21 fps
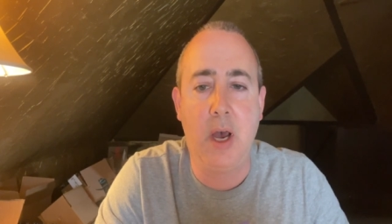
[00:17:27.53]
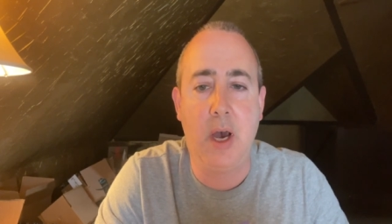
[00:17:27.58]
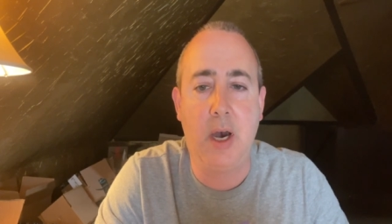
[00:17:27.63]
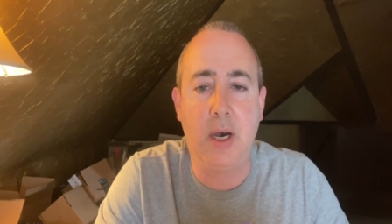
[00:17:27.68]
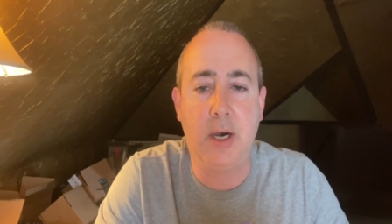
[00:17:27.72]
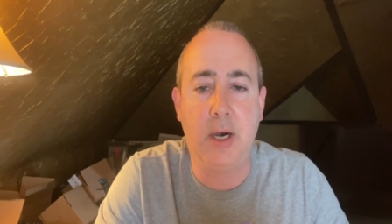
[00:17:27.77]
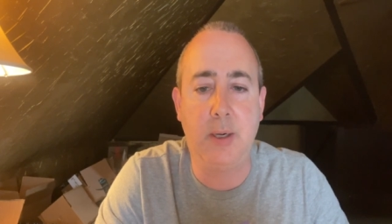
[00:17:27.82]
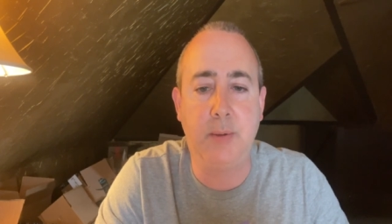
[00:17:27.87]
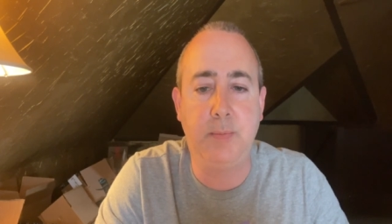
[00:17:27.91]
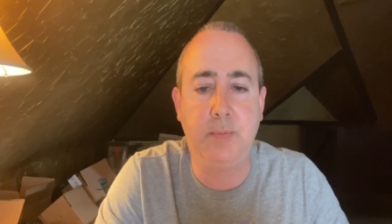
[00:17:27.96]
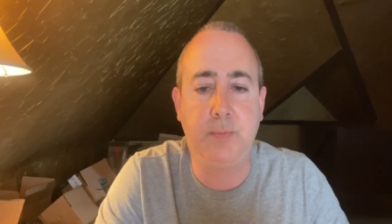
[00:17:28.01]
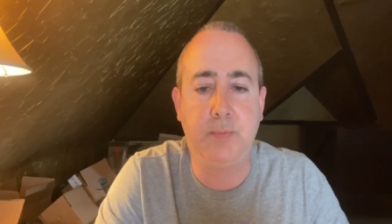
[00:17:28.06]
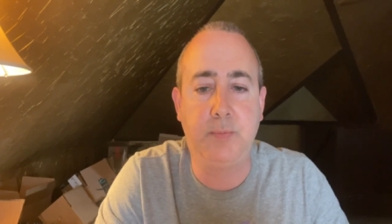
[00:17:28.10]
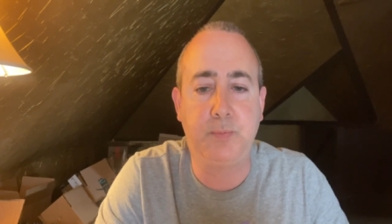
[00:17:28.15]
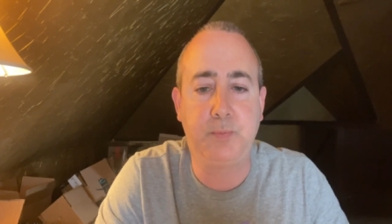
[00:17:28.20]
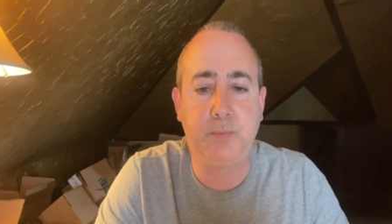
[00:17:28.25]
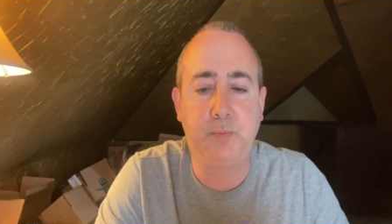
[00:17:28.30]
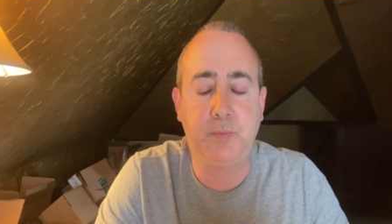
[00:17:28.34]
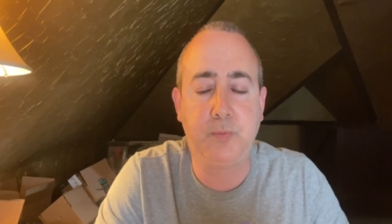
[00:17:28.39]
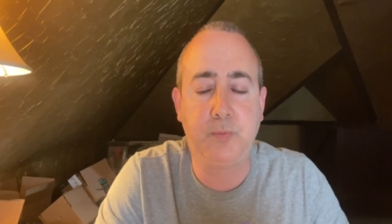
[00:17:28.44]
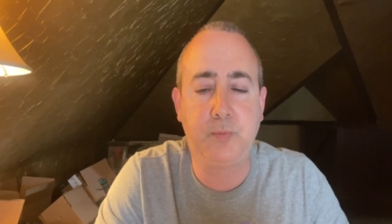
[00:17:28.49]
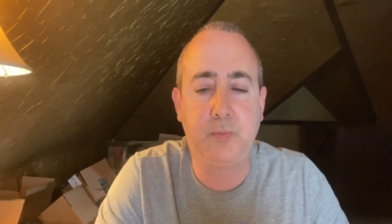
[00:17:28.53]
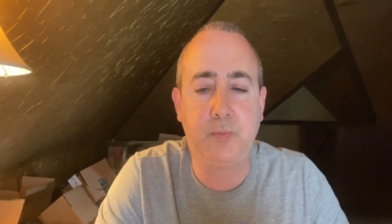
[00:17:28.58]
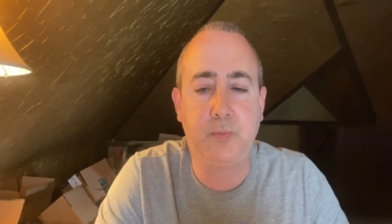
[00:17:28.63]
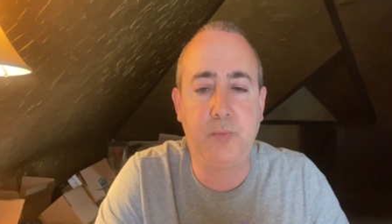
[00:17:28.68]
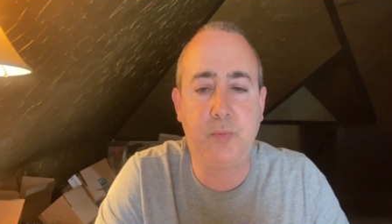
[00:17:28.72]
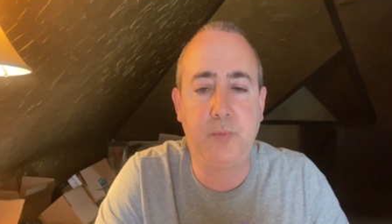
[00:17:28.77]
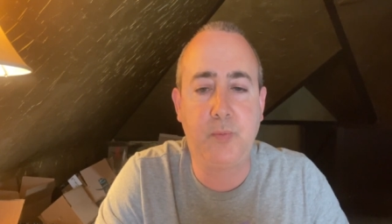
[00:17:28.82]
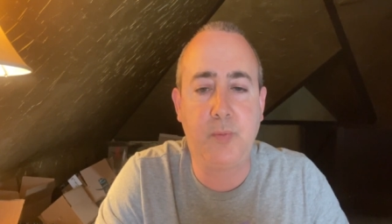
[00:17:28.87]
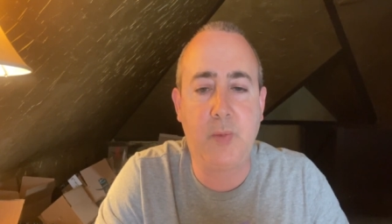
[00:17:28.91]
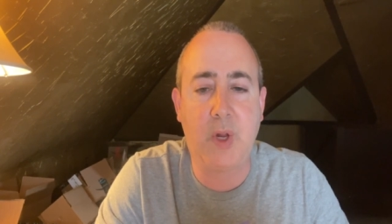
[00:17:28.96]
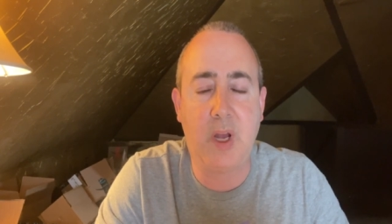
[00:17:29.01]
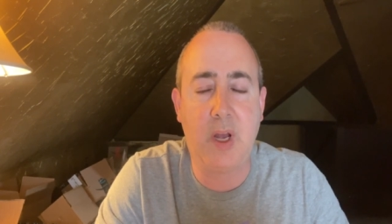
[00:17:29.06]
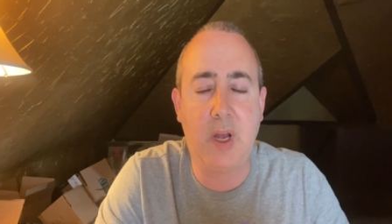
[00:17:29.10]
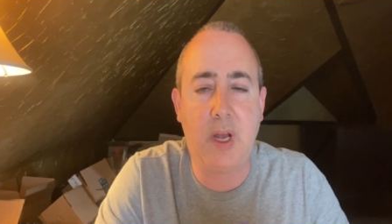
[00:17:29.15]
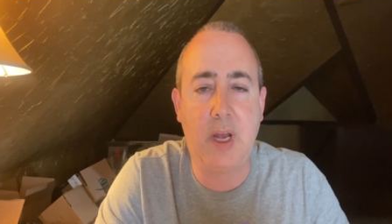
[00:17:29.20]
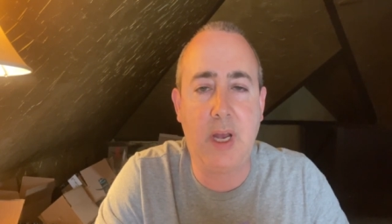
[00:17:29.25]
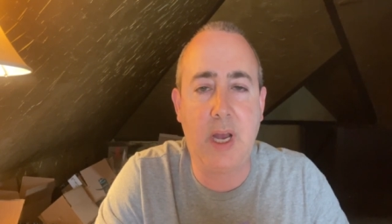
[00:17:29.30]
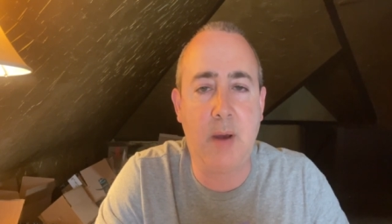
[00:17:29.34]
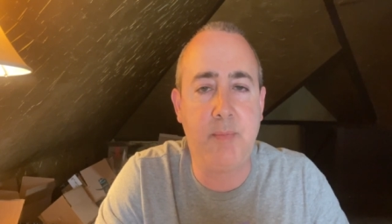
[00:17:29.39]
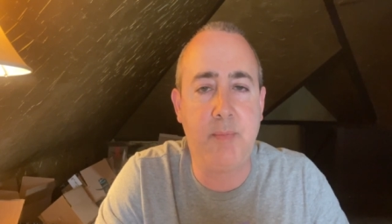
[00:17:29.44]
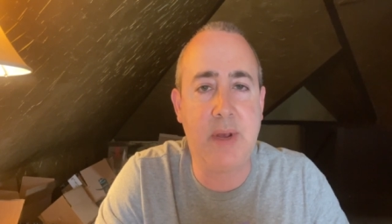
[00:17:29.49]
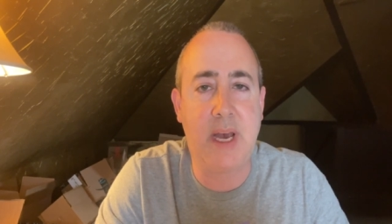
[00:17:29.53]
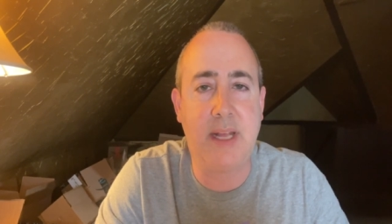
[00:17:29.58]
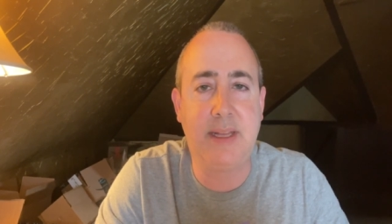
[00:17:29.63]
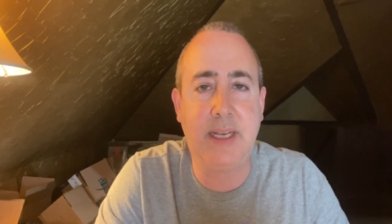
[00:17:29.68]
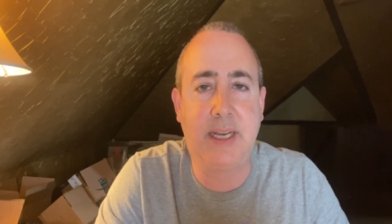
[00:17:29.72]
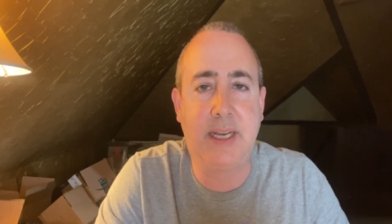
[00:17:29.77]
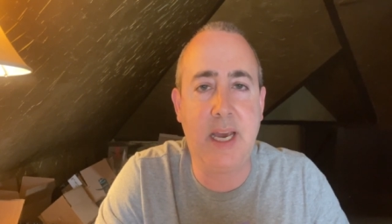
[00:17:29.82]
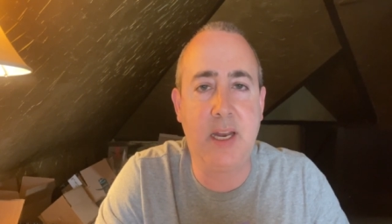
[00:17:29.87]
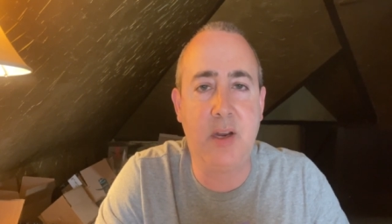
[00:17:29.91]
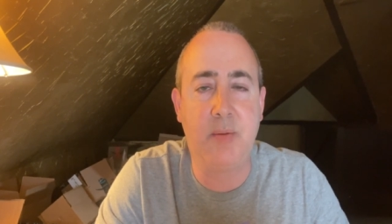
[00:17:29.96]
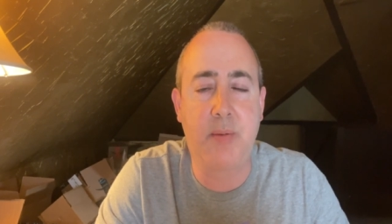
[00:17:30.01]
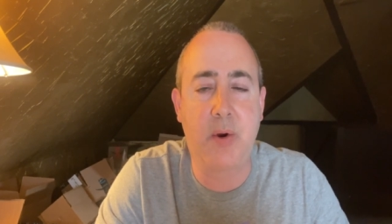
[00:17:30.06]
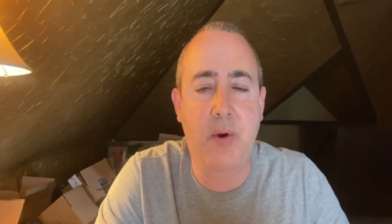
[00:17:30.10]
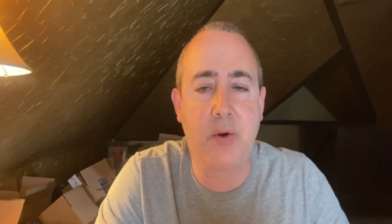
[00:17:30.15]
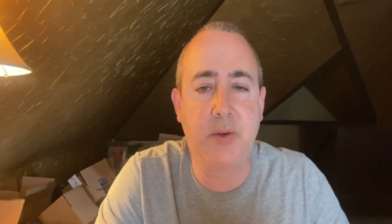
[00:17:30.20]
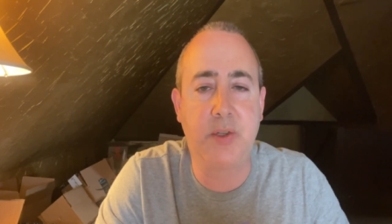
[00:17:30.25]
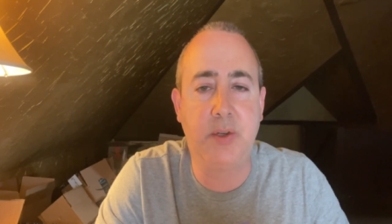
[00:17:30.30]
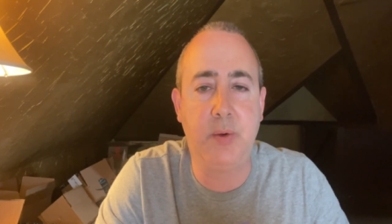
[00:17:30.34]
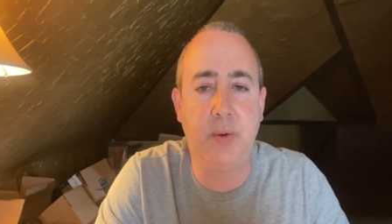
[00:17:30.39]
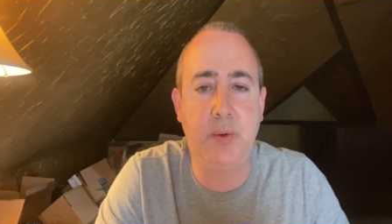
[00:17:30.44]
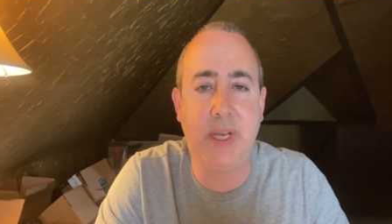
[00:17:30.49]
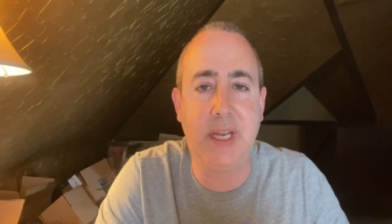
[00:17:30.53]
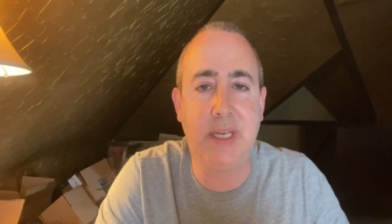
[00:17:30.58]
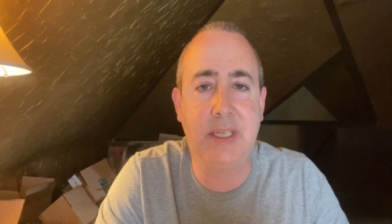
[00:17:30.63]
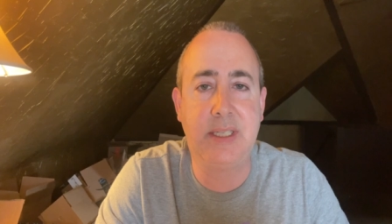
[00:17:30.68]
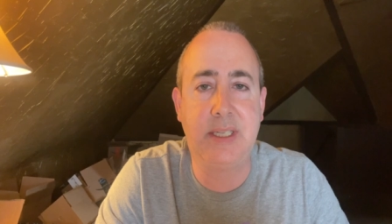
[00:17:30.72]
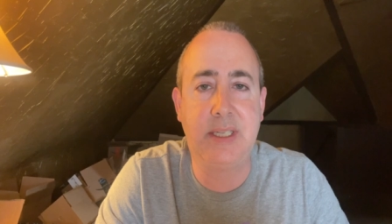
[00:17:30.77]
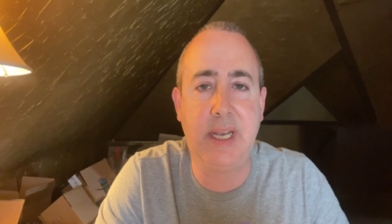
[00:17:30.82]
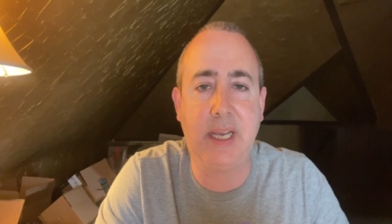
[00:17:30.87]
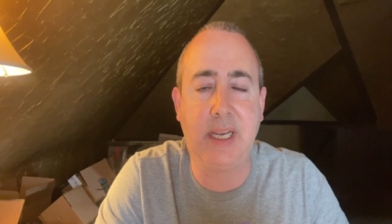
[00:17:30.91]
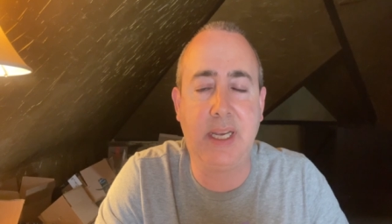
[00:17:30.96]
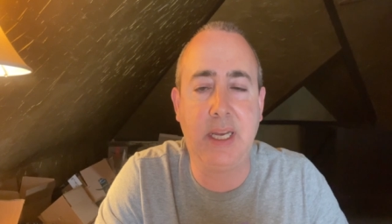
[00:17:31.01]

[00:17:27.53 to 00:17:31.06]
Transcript: I'm not the kind of person who gets sick.